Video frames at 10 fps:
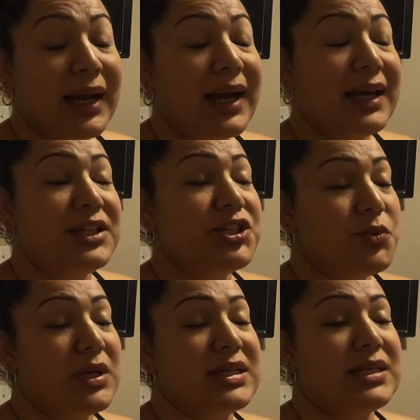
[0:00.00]
I do
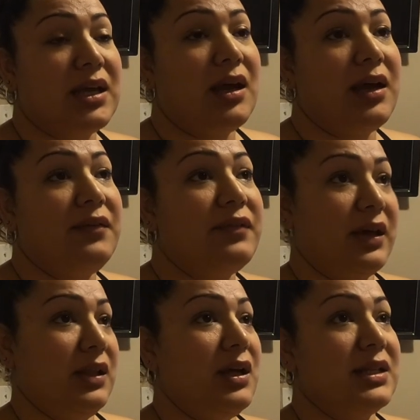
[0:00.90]
want to say I
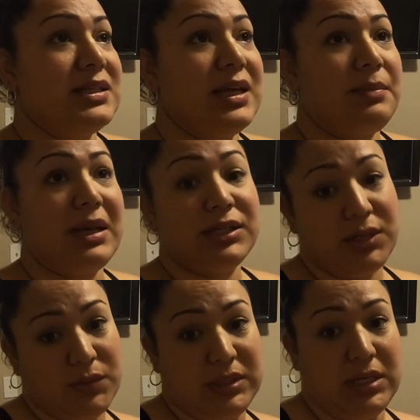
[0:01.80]
finally got to get my
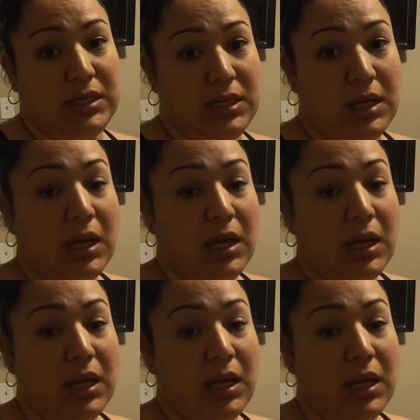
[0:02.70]
toes done,